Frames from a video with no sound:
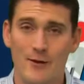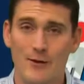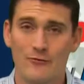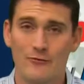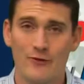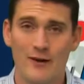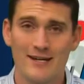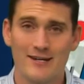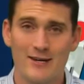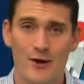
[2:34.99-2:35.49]

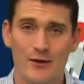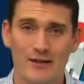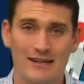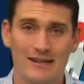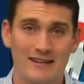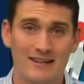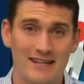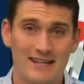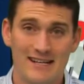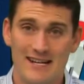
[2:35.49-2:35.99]

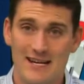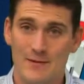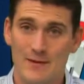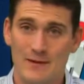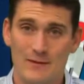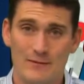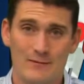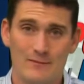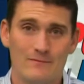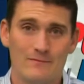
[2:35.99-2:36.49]
Francona, I
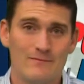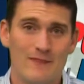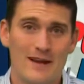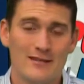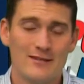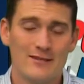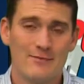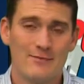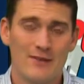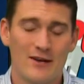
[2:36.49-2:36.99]
mean, we
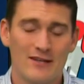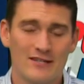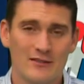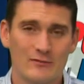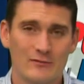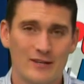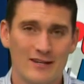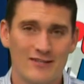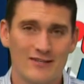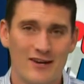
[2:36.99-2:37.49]
mentioned the
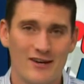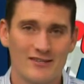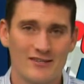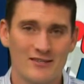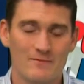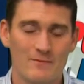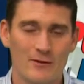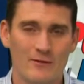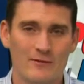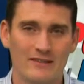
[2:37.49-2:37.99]
Boston Red Sox
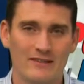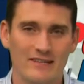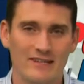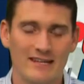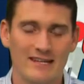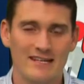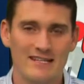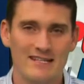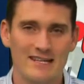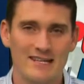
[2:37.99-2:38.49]
is a perfect
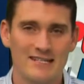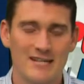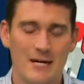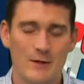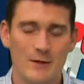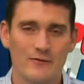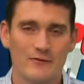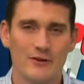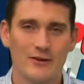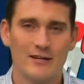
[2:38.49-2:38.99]
lead into this.
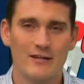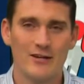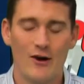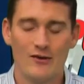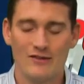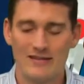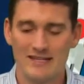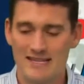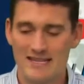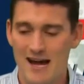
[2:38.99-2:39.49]
Terry
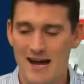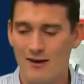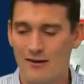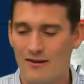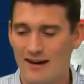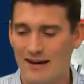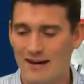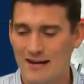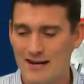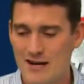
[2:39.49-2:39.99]
Francona is
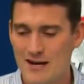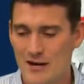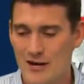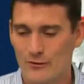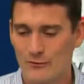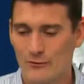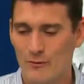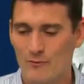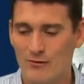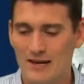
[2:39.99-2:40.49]
now
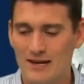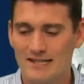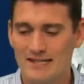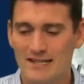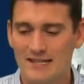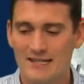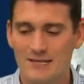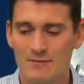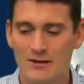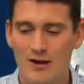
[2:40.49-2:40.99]

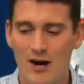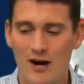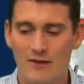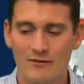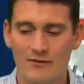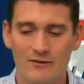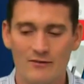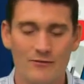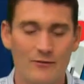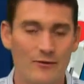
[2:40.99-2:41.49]
replacing Tim
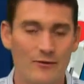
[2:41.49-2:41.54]
McCarver for